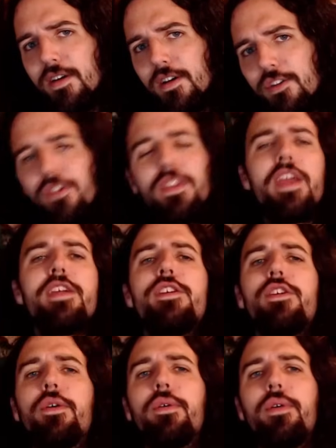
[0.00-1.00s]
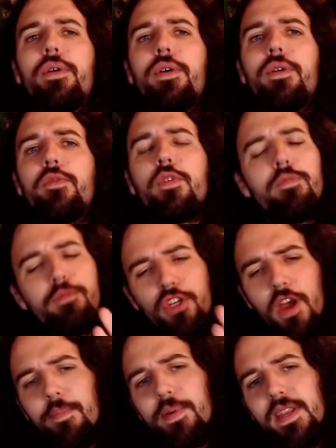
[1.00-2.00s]
So thank you for
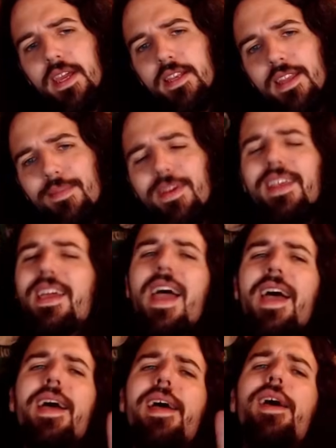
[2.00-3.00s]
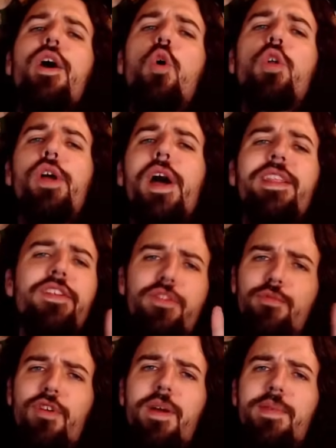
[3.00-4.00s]
jumping in and being like, hold on. There's
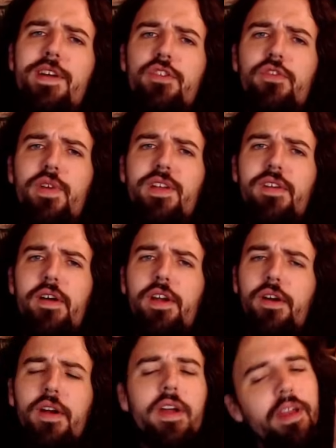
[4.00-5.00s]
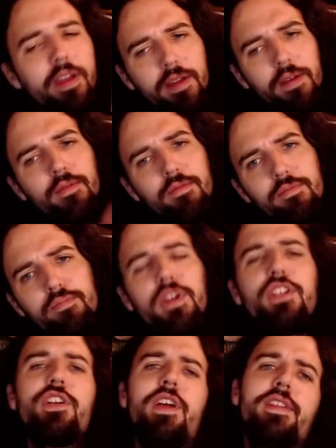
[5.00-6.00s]
some great Panthers fans out here.
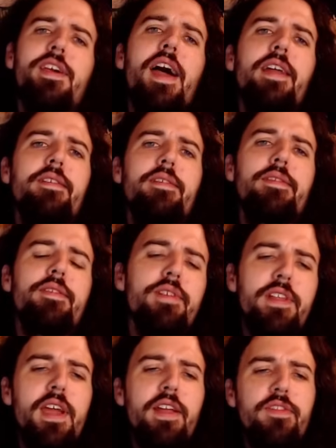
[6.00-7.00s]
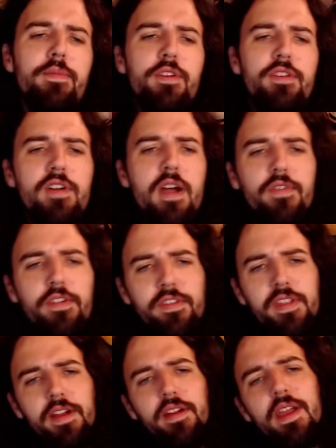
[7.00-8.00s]
Appreciate that. They really had some good convos
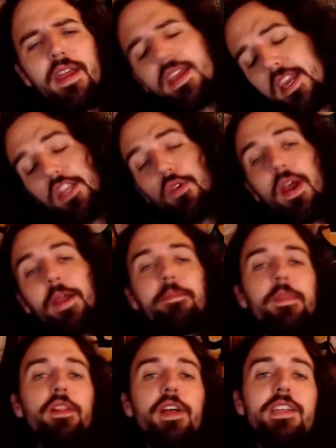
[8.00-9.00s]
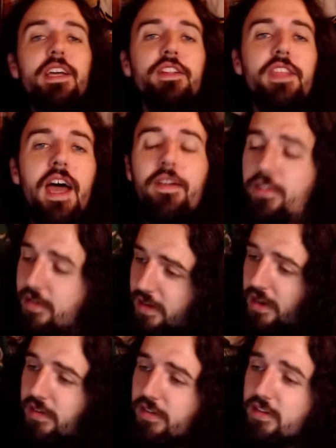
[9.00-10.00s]
there. Either way, Lindell dives.
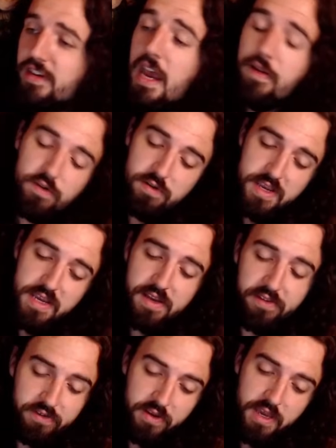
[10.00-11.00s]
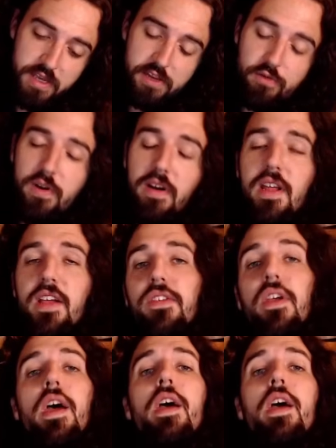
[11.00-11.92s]
Because he's a diver. He is. It is what it is.